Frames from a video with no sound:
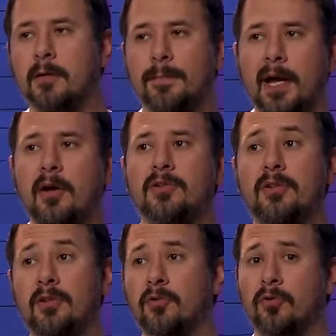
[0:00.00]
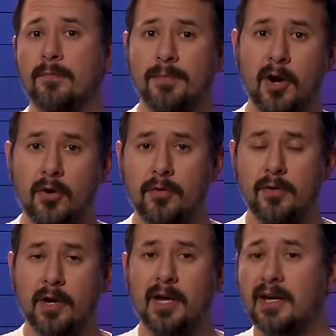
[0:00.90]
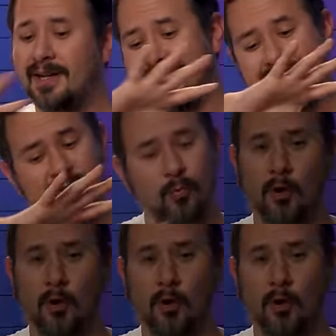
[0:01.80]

compared to the new Le Beau, it's